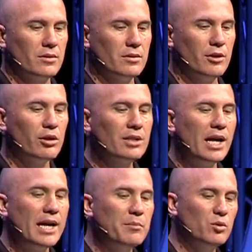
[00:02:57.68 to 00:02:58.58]
There are
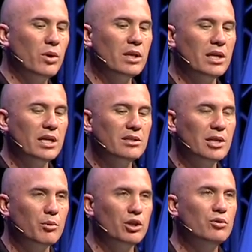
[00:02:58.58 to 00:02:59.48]
times when getting
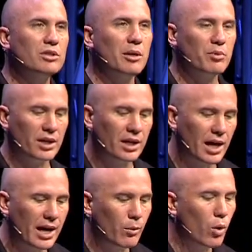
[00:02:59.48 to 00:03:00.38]
someone to do something
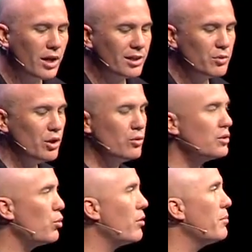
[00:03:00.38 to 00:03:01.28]
I want them to do is more